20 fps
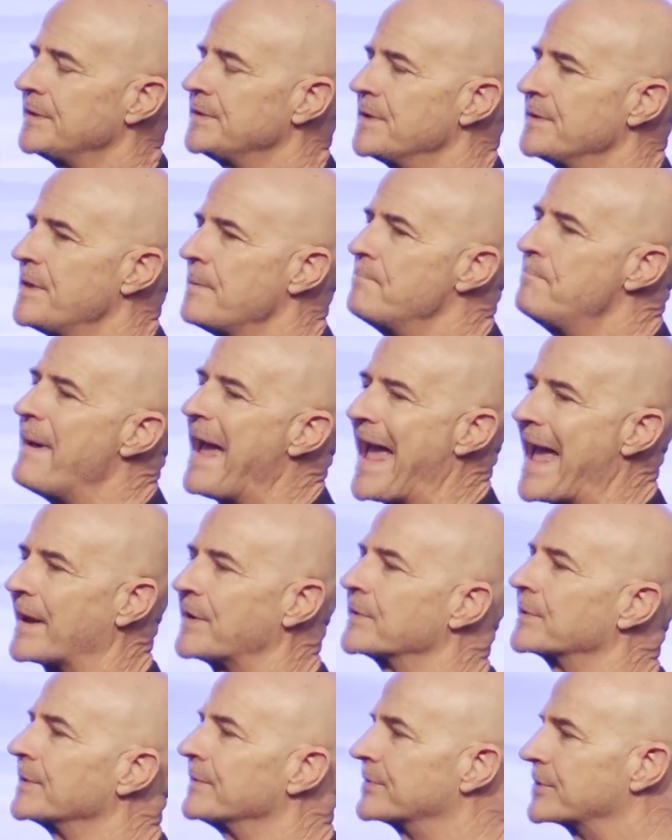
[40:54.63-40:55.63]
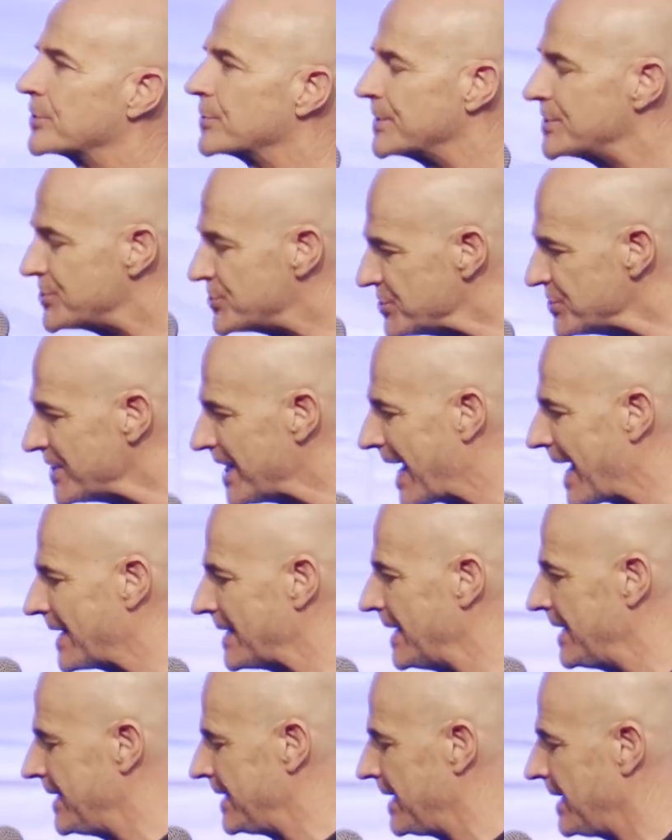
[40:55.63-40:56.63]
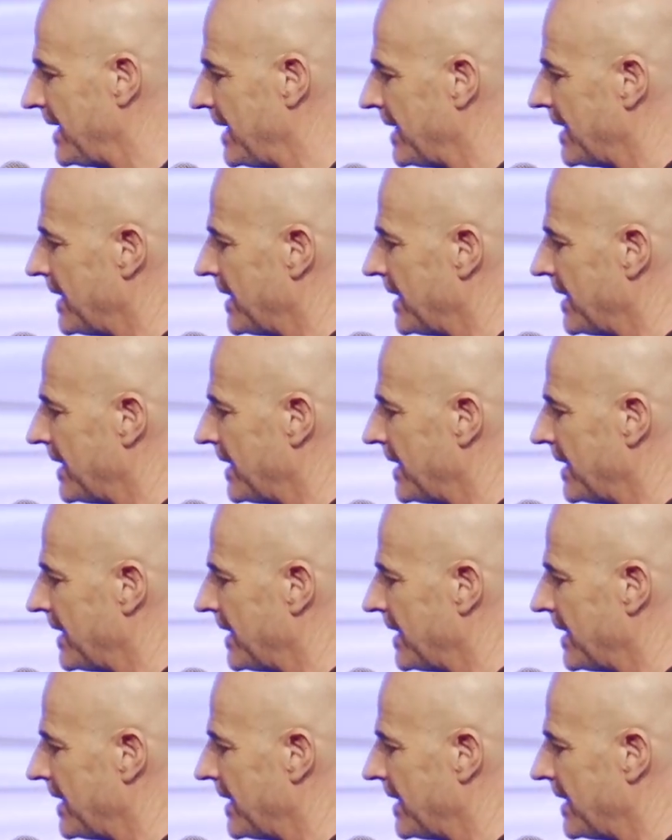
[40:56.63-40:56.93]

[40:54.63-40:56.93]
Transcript: under the banner of Christianity